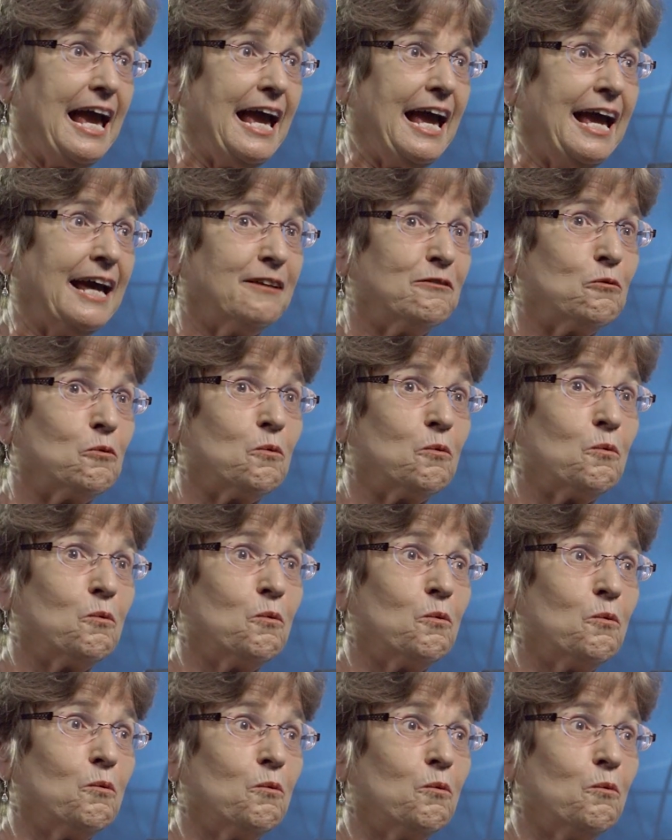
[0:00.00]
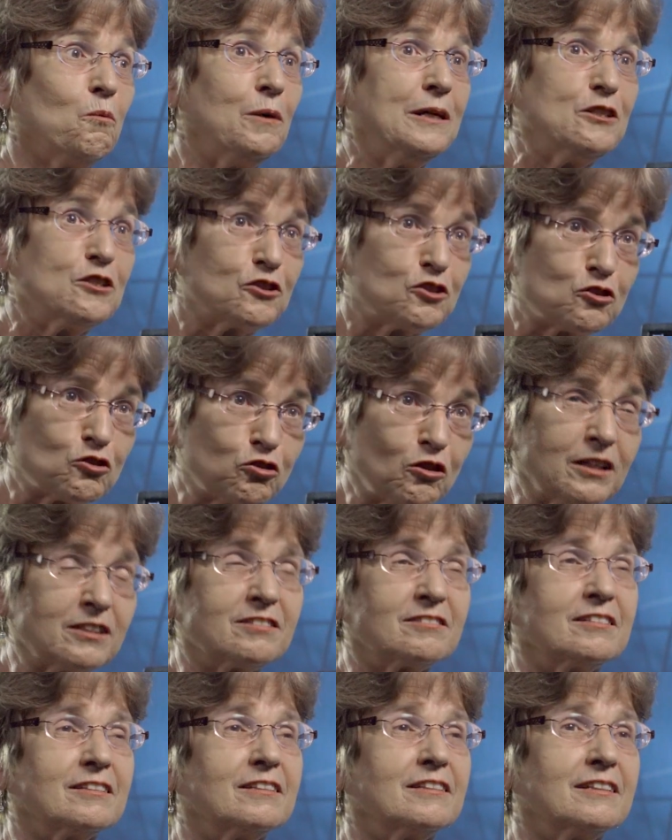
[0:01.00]
And we just
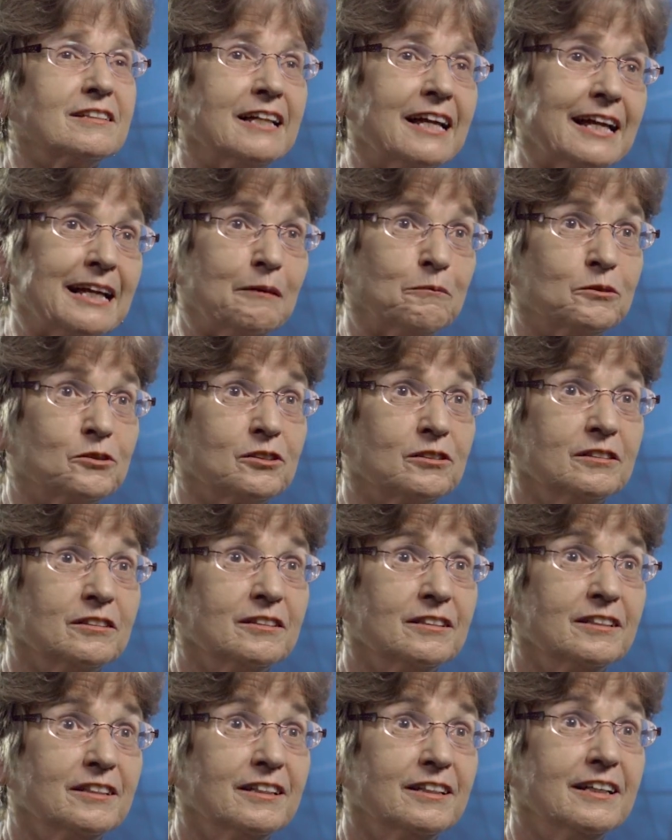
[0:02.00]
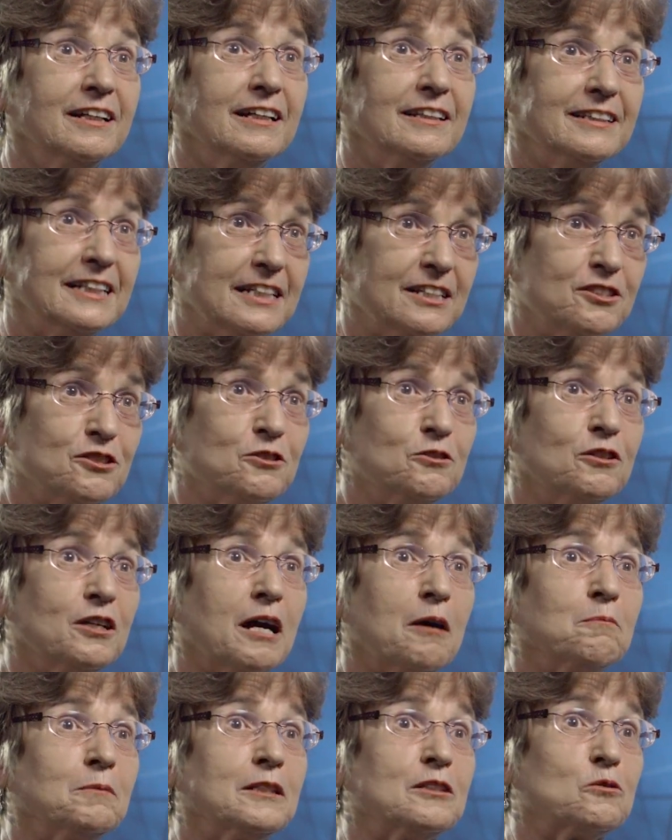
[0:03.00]
trusted the names. These two
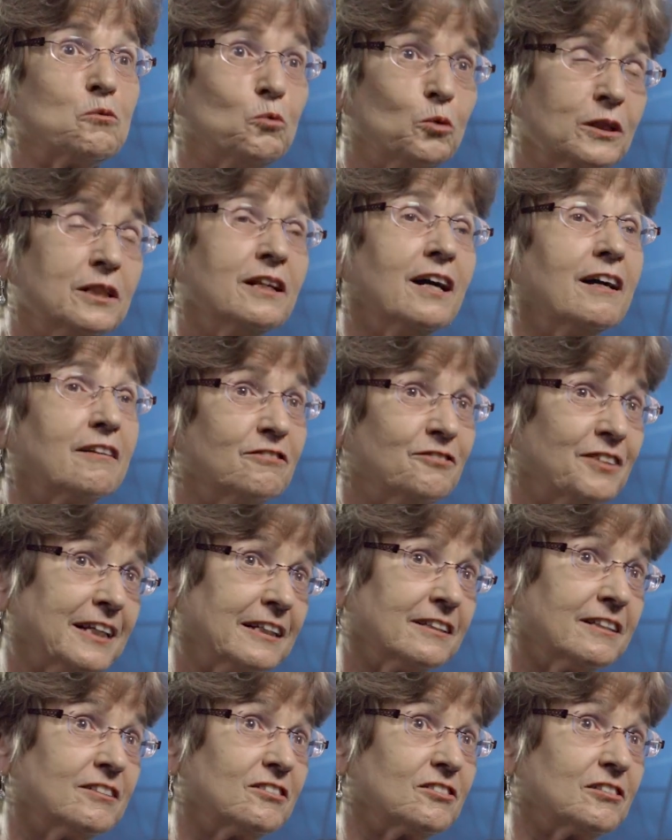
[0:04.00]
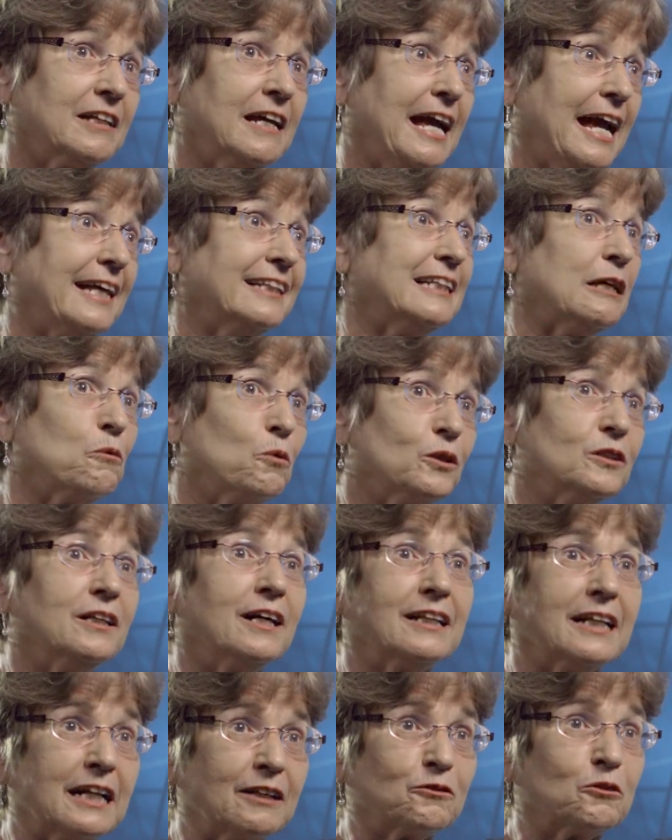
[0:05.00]
companies would not fail us, and they would
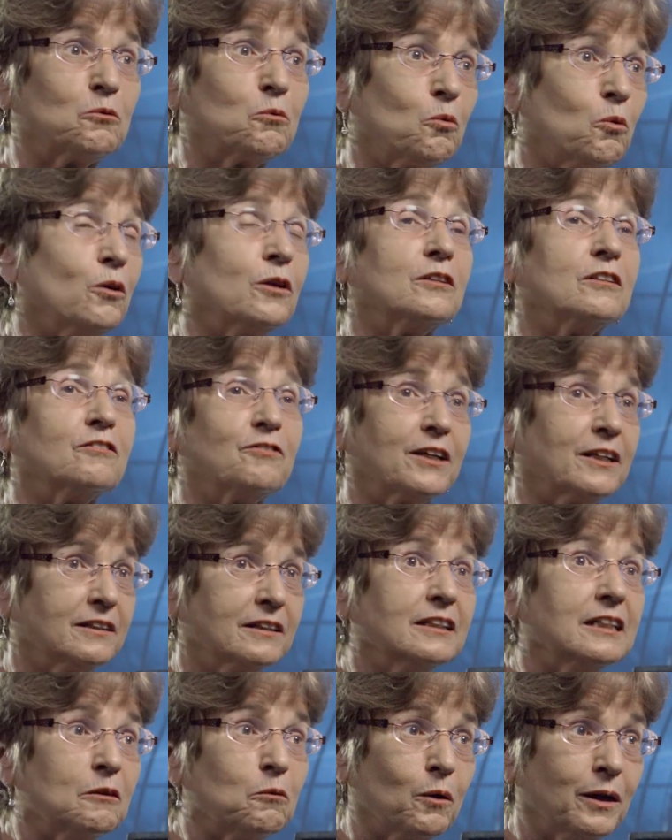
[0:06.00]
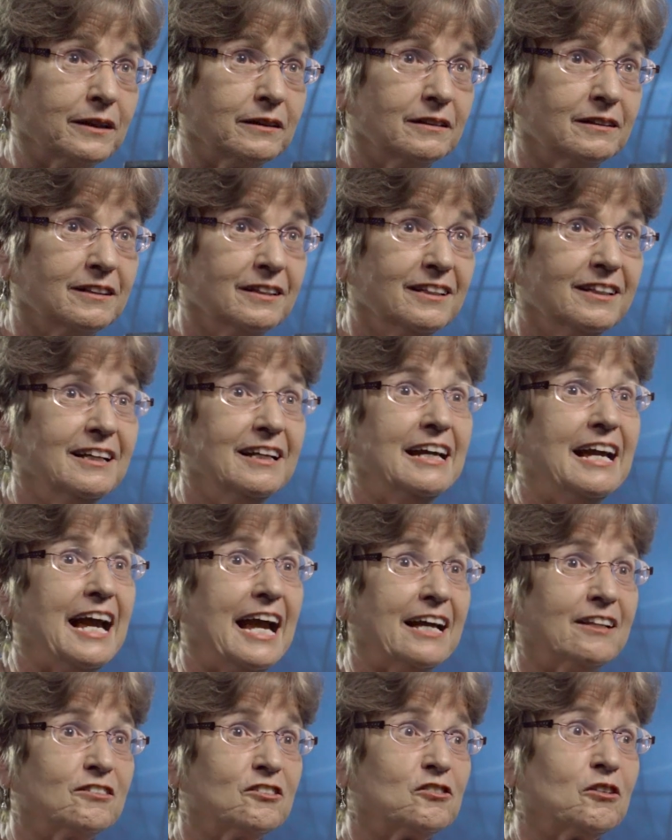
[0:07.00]
not ever want to fail anyone.
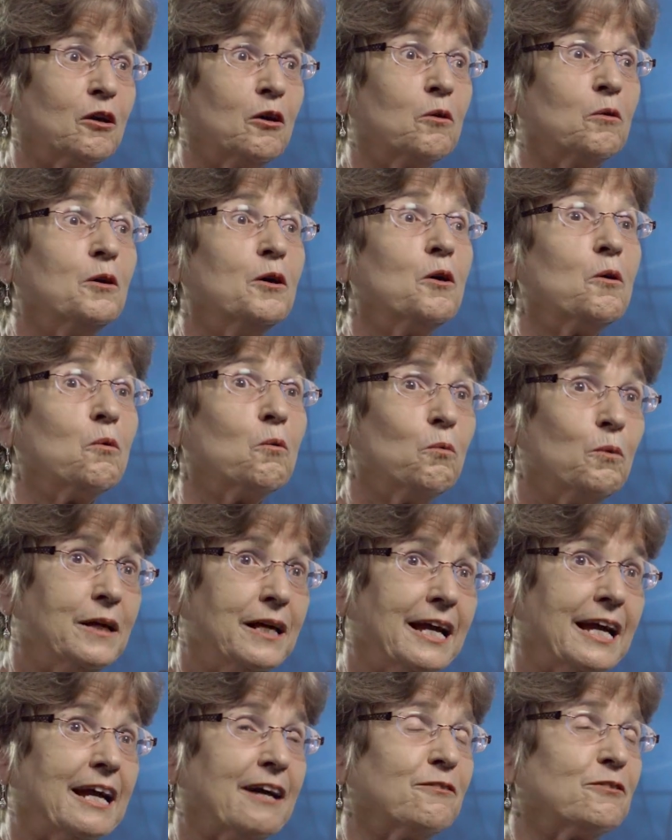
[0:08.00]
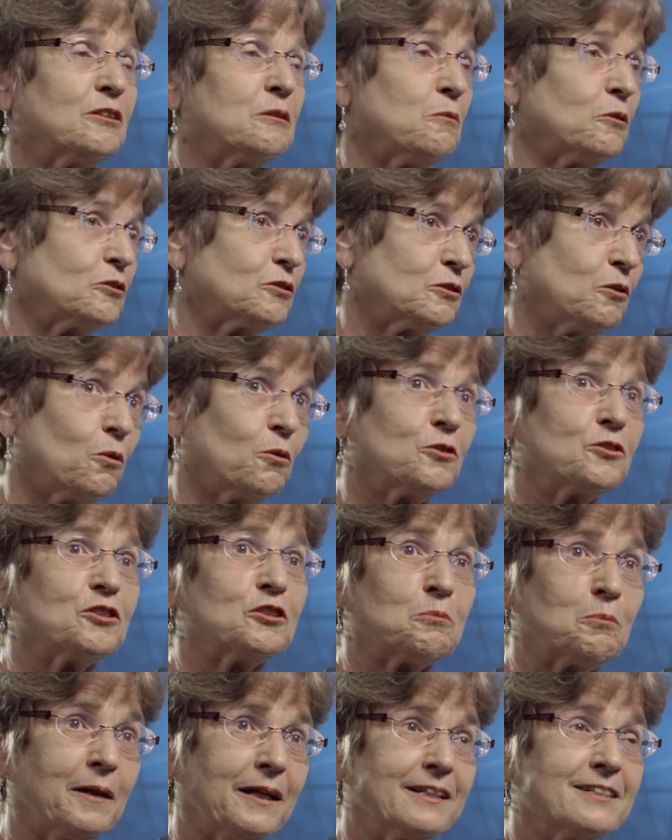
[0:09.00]
And so we have the most
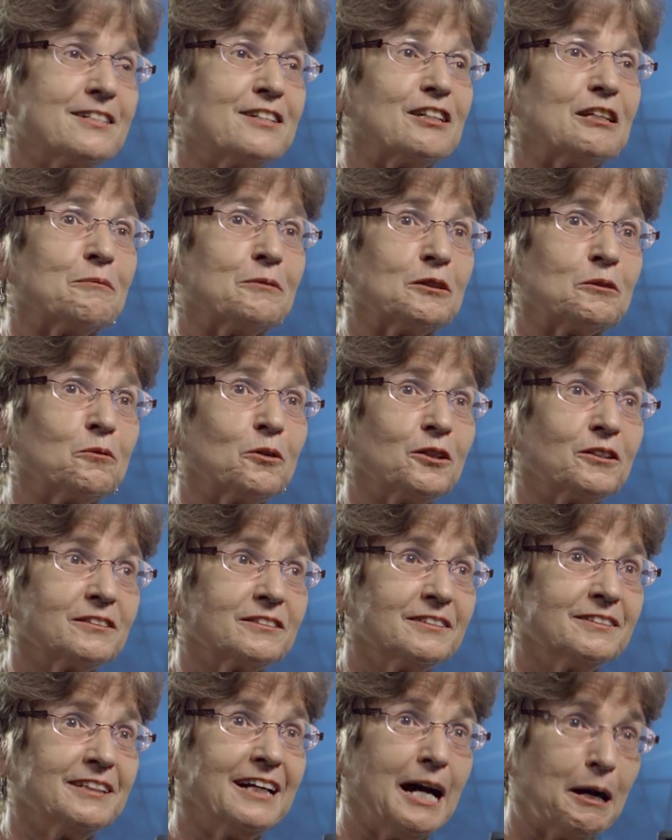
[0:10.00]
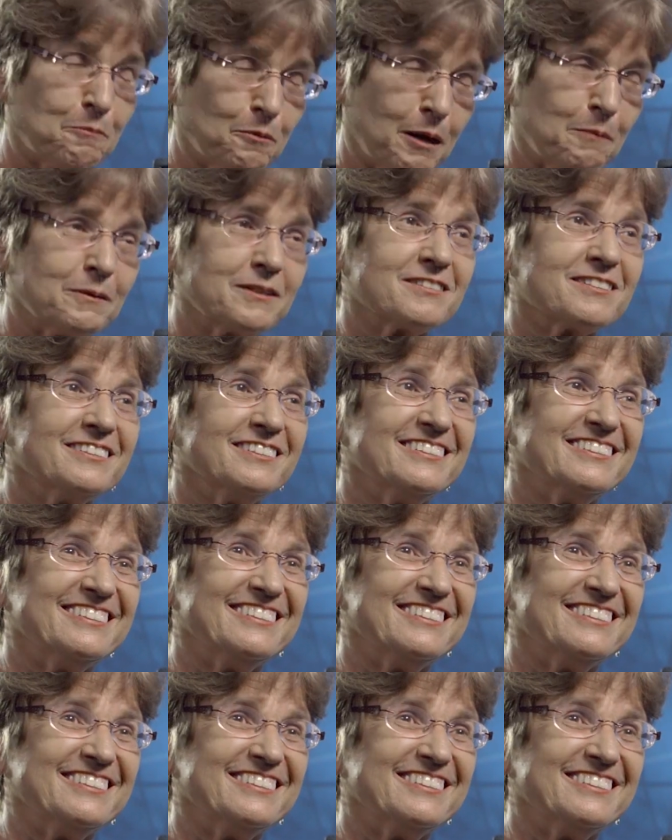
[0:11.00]
gorgeous planetarium in the world, I promise.